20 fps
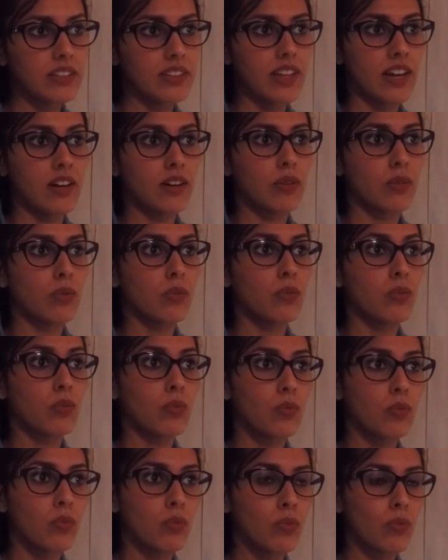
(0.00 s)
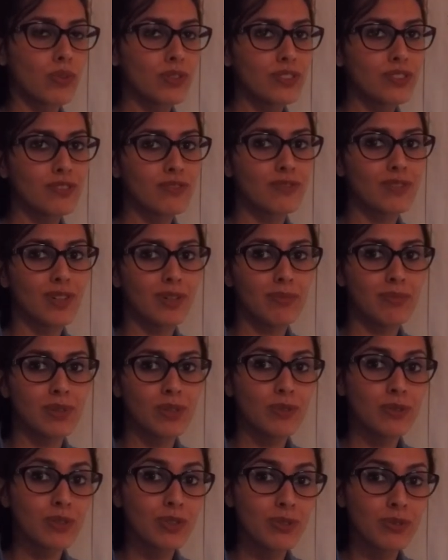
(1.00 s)
Now, once you've gone
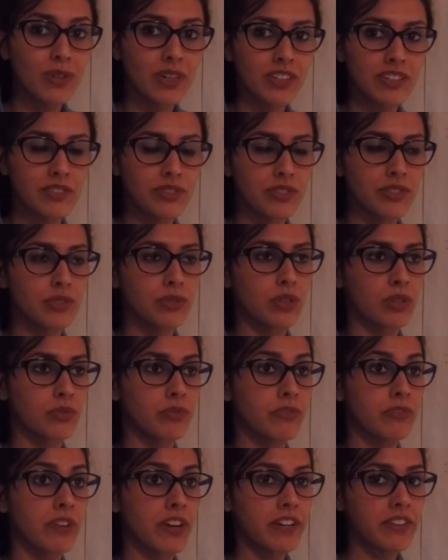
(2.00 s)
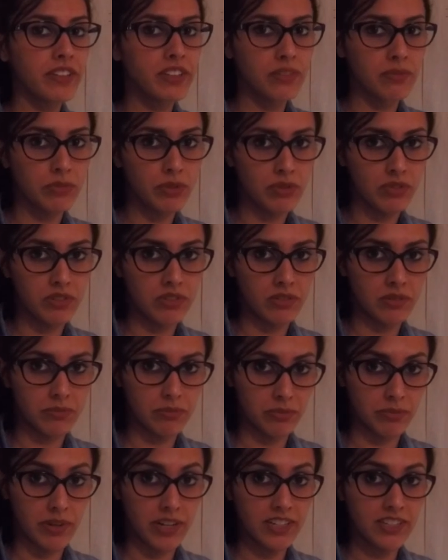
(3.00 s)
below 200, you are very
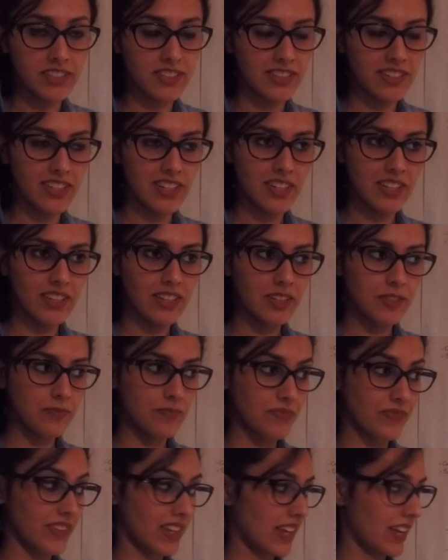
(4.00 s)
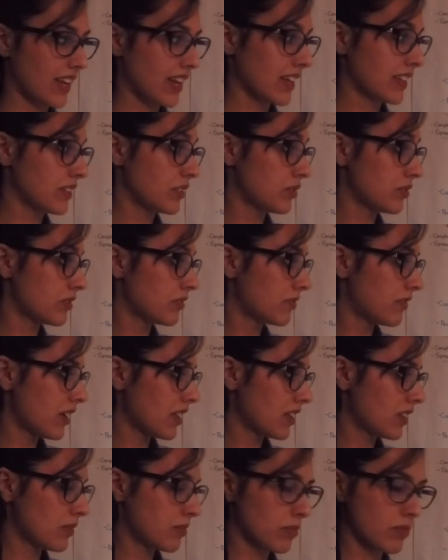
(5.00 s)
immunocompromised, and you
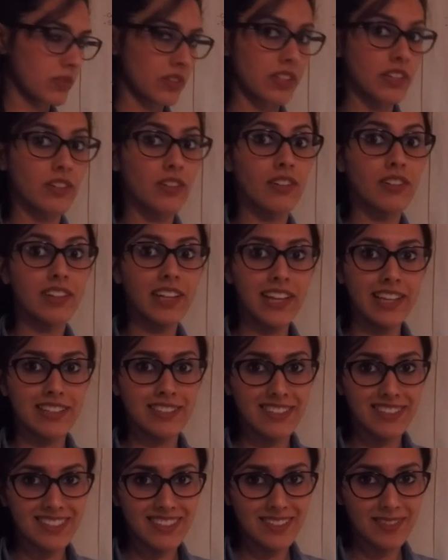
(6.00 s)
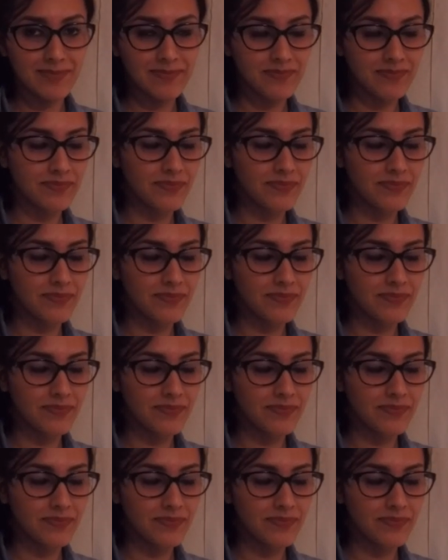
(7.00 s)
develop what they call AIDS.